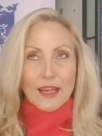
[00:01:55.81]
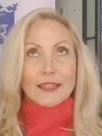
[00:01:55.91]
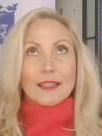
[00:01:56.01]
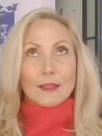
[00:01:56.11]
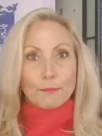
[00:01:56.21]

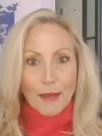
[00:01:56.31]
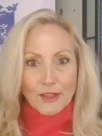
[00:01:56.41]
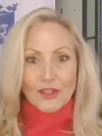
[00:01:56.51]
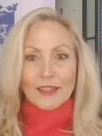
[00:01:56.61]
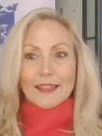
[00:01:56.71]

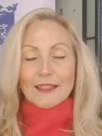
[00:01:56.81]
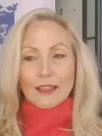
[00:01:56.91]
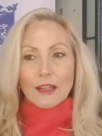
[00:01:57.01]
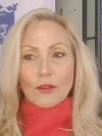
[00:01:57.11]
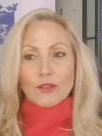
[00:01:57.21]

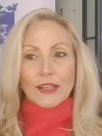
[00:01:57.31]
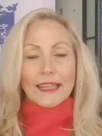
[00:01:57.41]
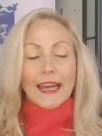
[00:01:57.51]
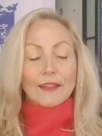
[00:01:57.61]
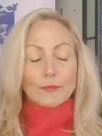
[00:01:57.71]
I
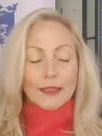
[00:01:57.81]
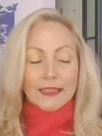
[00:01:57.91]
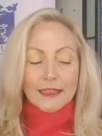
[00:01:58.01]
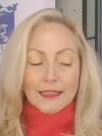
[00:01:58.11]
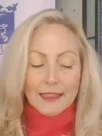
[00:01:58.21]
can't even begin
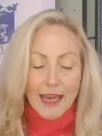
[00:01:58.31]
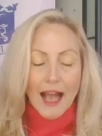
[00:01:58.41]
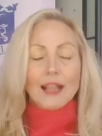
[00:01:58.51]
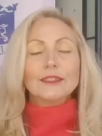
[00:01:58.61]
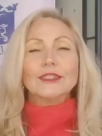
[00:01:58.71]
to
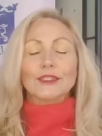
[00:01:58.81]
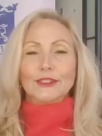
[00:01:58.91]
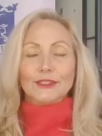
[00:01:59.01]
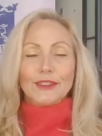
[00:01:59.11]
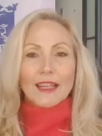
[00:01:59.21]
tell
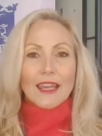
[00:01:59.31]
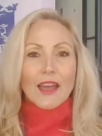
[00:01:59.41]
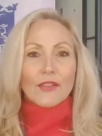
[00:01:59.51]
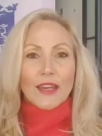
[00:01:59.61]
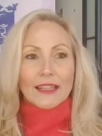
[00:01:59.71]
you
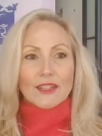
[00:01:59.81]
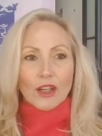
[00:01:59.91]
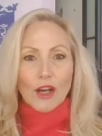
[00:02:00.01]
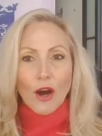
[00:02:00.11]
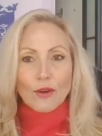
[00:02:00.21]
that as a
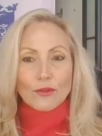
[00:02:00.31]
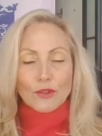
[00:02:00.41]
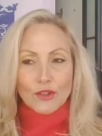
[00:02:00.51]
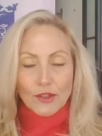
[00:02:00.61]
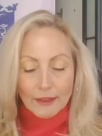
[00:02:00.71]

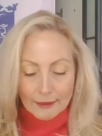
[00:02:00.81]
coach,